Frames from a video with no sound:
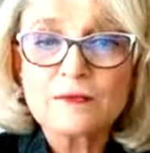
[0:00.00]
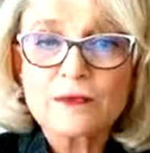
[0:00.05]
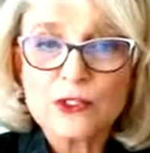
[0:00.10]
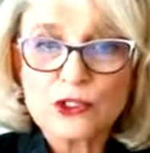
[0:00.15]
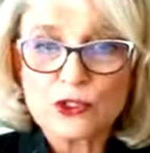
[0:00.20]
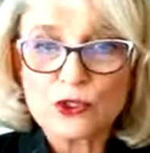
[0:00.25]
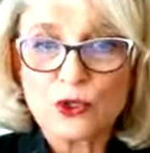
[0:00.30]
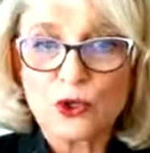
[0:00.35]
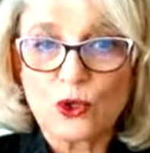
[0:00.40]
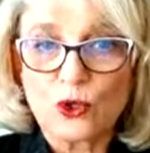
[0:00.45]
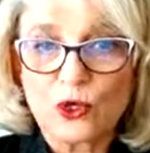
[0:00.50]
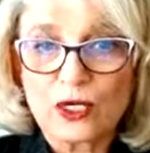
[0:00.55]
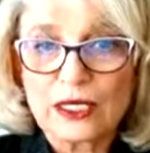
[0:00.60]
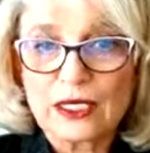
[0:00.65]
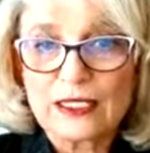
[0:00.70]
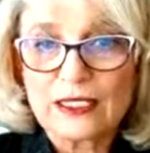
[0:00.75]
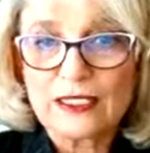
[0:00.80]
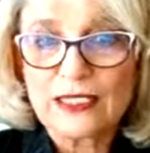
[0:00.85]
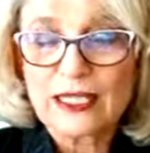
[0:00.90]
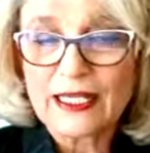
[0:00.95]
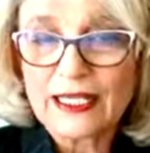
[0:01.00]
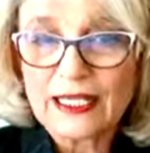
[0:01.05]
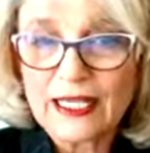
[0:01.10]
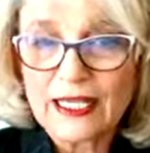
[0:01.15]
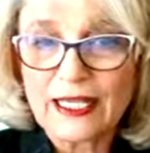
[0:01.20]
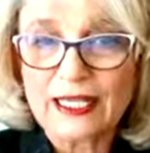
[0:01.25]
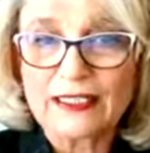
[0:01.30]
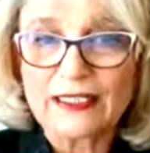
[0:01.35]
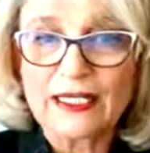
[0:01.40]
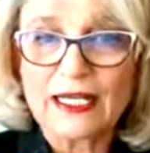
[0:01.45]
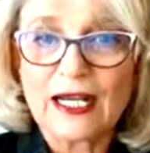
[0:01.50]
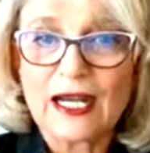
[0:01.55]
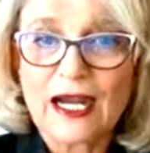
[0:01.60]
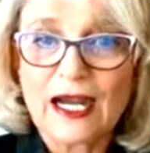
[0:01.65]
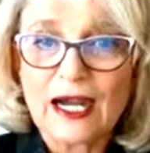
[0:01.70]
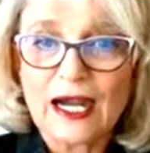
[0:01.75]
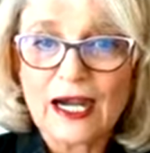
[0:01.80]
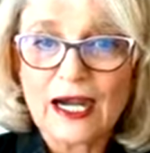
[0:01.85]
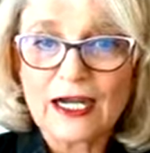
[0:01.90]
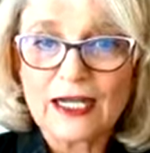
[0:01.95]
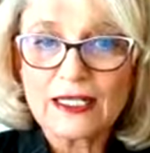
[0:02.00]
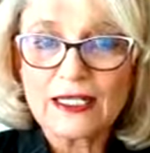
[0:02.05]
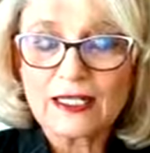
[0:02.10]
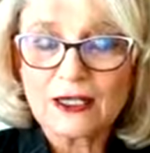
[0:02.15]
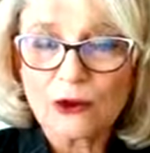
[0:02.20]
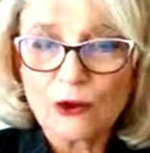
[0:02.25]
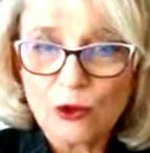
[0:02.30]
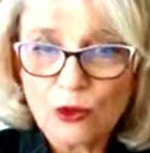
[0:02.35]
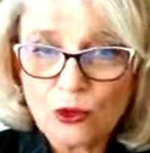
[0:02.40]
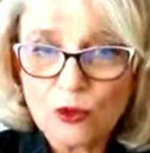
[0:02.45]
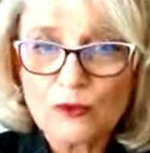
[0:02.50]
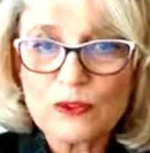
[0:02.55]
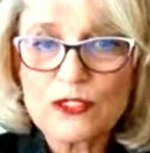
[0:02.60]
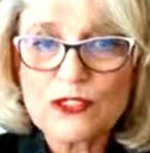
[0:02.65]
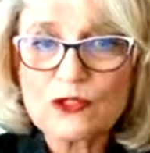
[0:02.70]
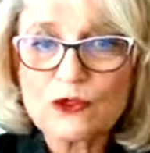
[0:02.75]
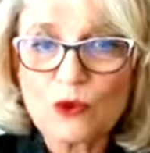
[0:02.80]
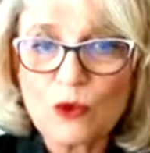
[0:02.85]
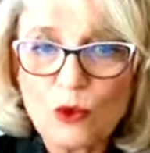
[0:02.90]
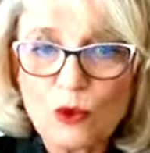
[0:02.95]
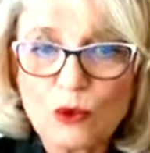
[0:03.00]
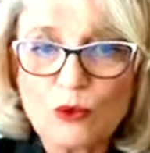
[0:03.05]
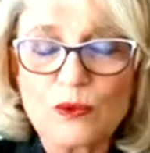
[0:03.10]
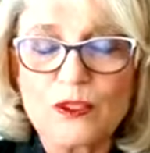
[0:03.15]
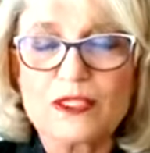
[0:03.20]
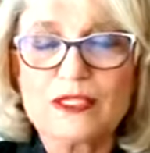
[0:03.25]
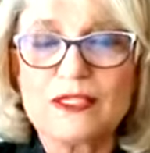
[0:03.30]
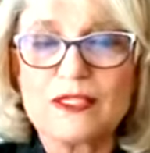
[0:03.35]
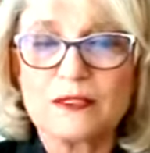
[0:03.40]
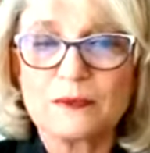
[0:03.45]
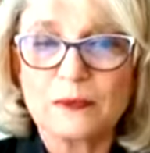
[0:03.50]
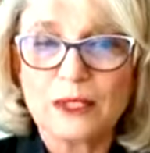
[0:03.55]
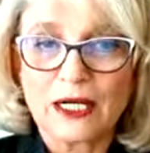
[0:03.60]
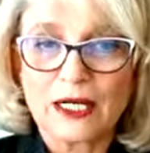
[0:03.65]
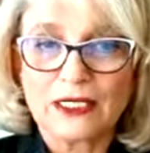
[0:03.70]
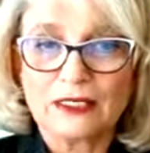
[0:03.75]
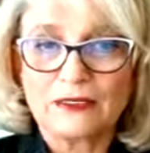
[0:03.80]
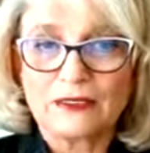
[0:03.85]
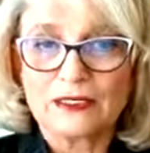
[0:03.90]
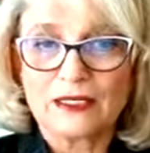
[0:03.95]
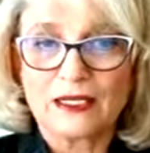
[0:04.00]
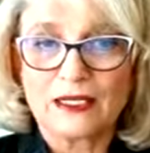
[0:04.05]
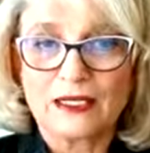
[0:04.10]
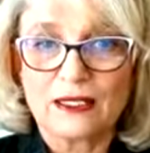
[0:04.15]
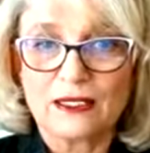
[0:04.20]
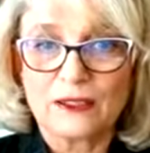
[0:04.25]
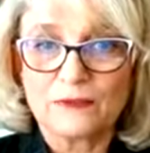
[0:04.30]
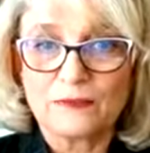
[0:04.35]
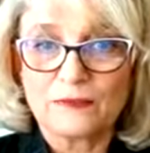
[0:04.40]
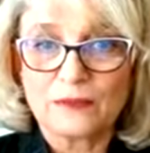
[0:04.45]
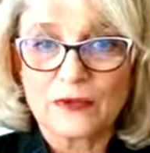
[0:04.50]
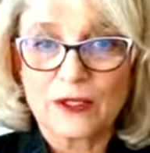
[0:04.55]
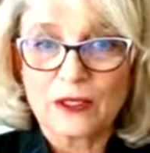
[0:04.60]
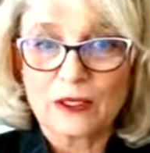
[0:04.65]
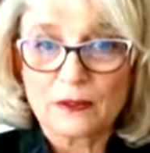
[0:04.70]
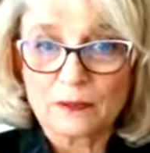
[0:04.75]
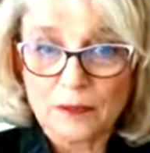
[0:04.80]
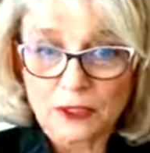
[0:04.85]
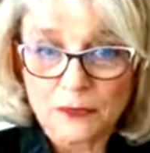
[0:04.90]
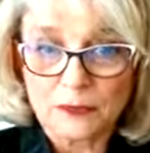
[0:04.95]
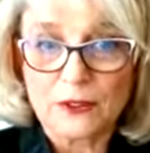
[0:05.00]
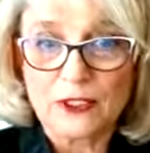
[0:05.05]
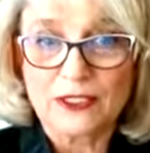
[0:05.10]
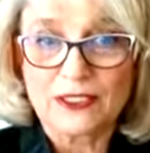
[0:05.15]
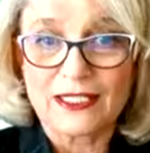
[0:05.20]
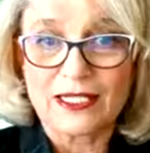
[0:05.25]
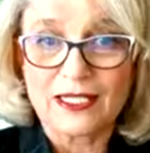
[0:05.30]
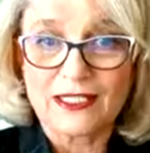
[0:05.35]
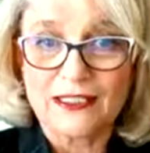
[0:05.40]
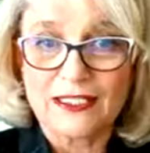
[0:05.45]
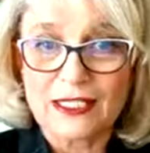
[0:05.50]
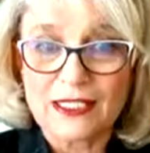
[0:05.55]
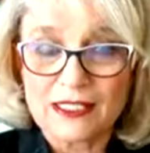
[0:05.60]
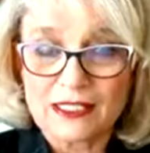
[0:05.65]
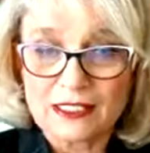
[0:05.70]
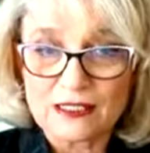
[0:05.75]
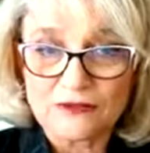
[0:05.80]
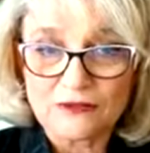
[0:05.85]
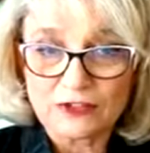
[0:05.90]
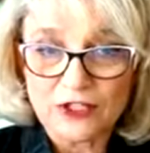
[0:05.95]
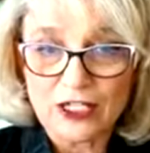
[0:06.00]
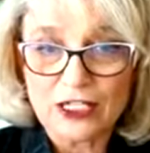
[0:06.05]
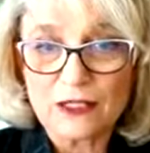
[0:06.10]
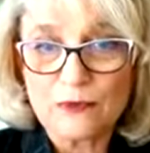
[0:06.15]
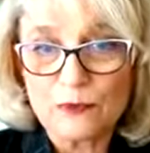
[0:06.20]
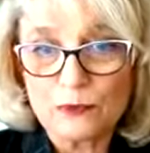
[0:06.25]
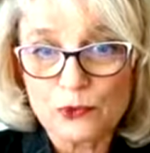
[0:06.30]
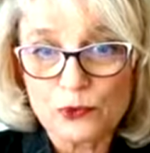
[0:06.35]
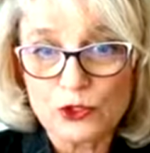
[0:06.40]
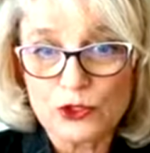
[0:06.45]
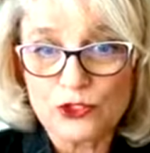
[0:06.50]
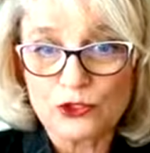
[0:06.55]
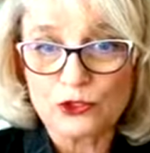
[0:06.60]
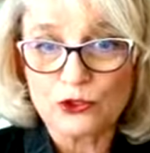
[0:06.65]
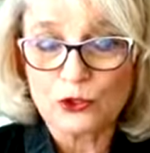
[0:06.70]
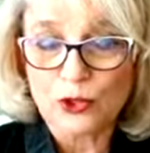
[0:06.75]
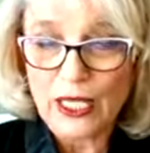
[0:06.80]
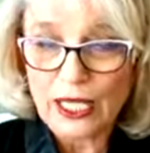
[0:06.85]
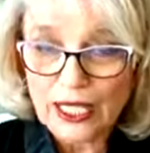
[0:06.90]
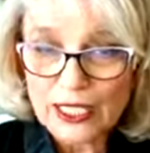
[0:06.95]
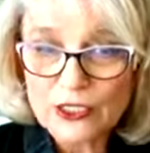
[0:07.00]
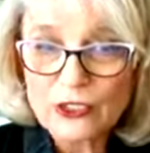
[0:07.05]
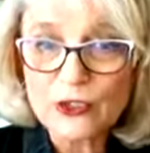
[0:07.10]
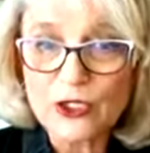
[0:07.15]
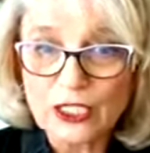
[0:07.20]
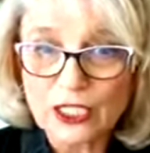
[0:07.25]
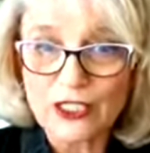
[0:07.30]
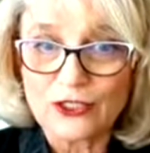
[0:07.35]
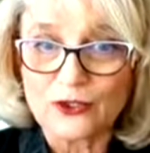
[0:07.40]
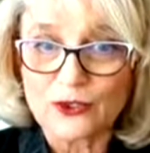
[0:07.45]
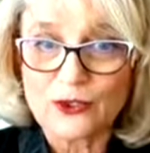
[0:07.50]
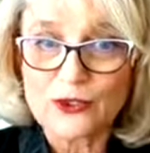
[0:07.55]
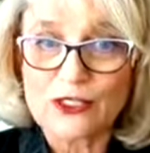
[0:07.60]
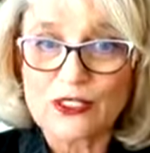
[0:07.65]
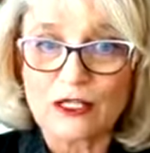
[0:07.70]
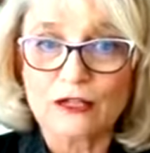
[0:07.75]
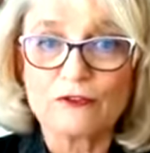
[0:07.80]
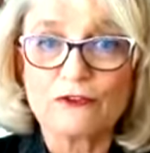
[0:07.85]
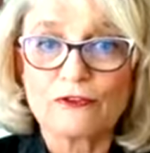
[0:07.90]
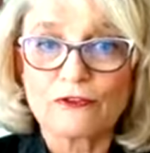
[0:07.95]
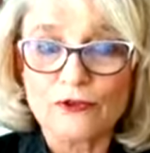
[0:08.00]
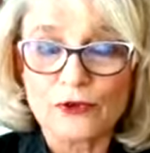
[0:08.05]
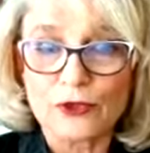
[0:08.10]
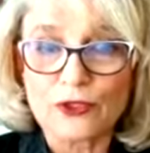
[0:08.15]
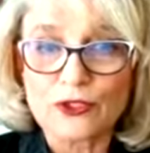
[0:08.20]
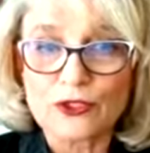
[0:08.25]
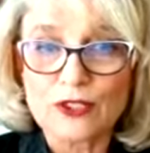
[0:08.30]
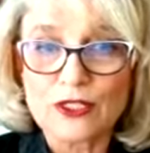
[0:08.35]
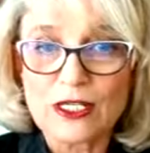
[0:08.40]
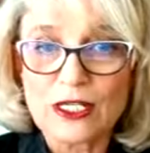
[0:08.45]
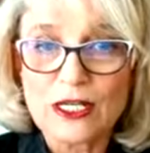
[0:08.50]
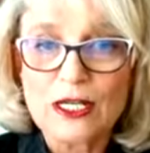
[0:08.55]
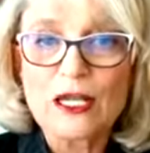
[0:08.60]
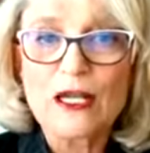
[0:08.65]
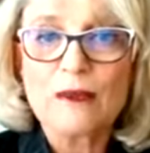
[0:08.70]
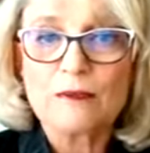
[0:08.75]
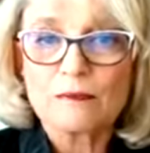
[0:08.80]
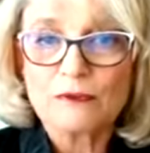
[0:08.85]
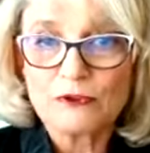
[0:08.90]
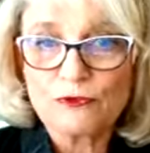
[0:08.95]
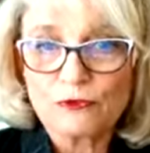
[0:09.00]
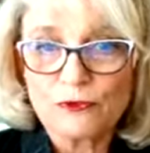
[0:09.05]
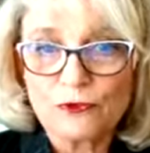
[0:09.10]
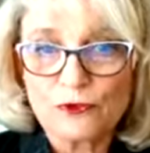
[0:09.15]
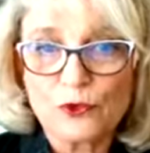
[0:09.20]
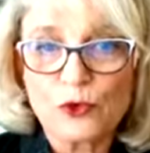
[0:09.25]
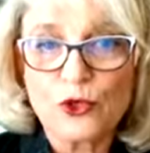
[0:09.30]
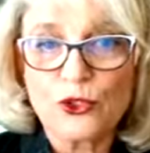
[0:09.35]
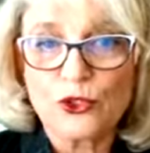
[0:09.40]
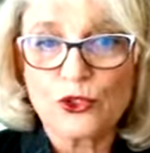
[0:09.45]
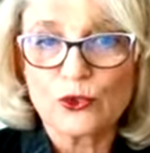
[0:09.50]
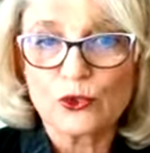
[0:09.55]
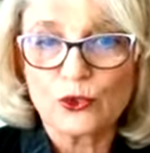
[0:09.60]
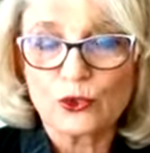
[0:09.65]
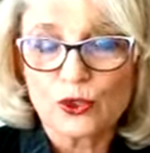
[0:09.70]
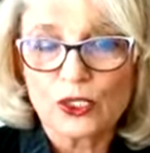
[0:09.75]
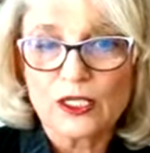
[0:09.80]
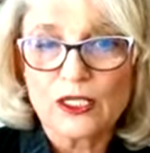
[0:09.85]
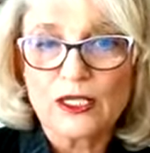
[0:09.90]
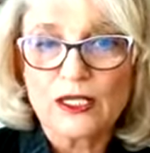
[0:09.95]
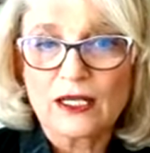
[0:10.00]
So again, I always always remind um, people that it's very important to educate yourself first before you